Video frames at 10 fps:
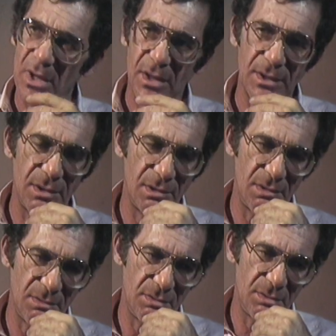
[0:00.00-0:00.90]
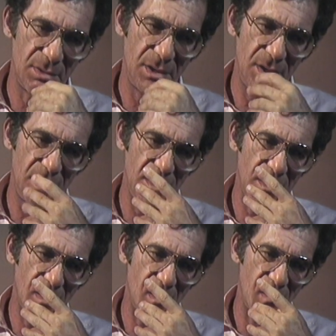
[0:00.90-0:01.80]
Well,
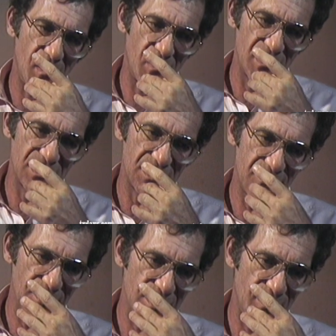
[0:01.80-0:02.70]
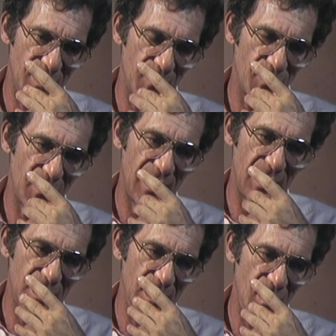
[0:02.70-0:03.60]
he uh, was his first big
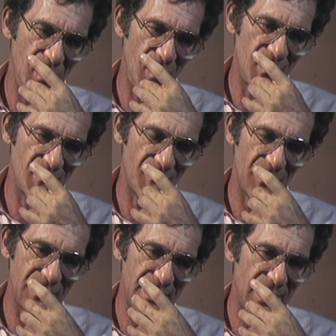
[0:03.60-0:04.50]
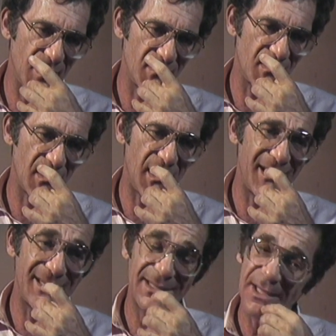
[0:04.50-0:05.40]
break. He, he's a very talented guy,
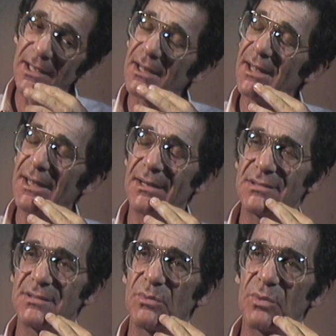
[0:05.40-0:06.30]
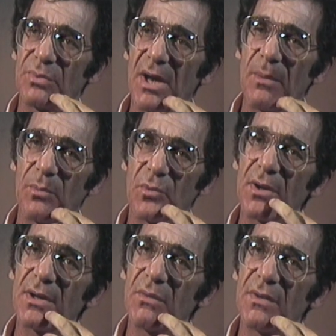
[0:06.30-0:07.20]
and again, I had a similar problem
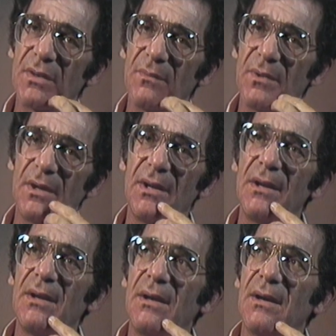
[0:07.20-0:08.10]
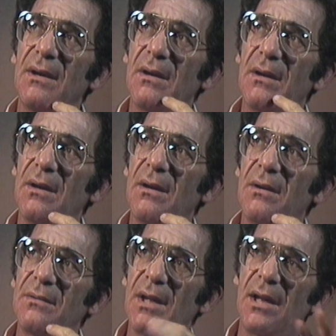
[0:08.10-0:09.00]
working with him.
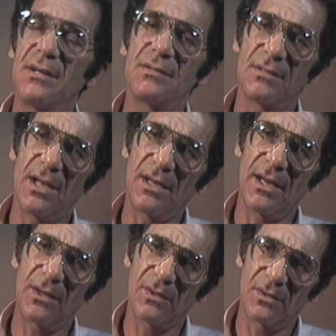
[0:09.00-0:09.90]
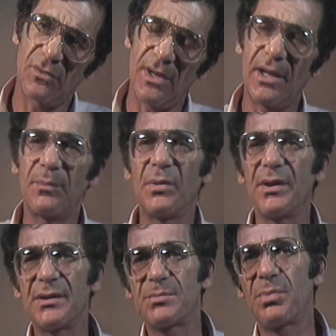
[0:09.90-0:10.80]
Uh, not as not like quite like
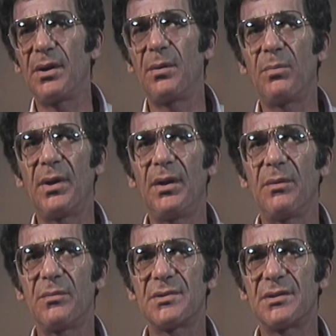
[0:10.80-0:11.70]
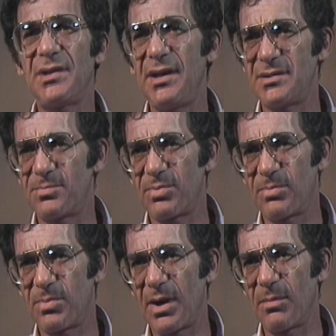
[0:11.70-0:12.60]
Milius, but but it was a taste
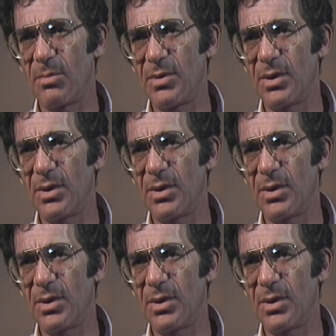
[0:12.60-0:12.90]
problem.